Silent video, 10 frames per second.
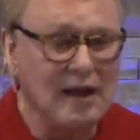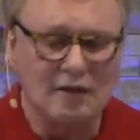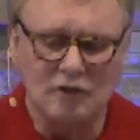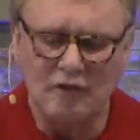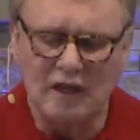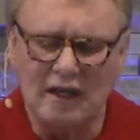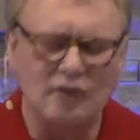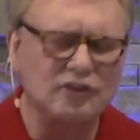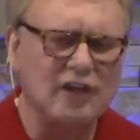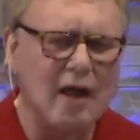So the ego
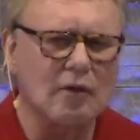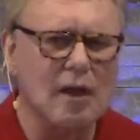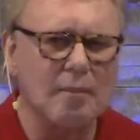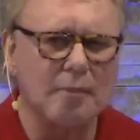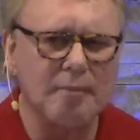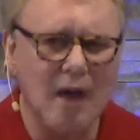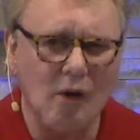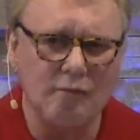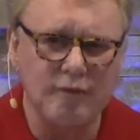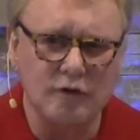says, I'll come up with my
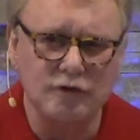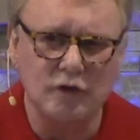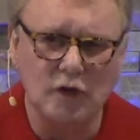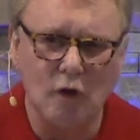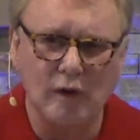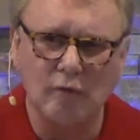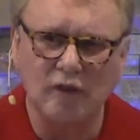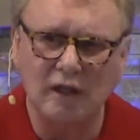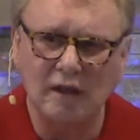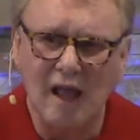own version of going
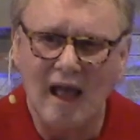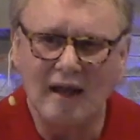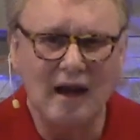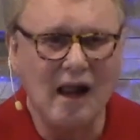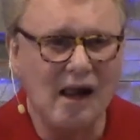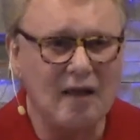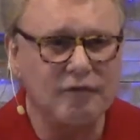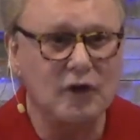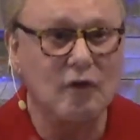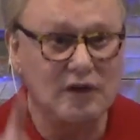within, and I'll have
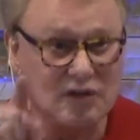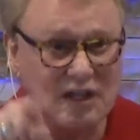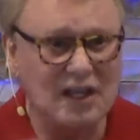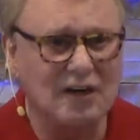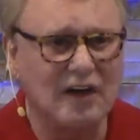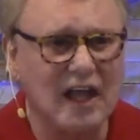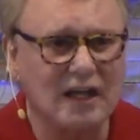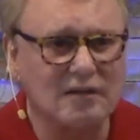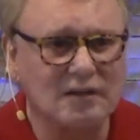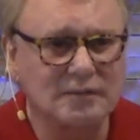you go into the
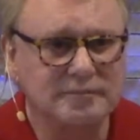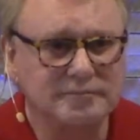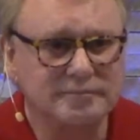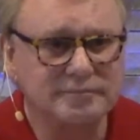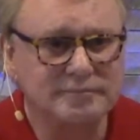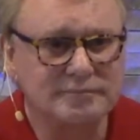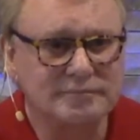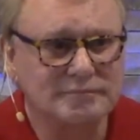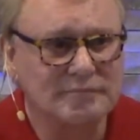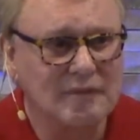internet.
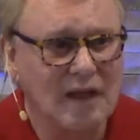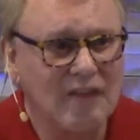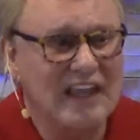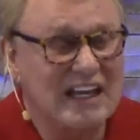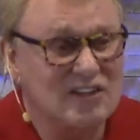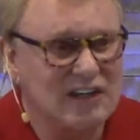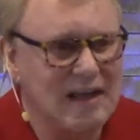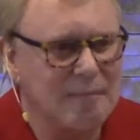And the internet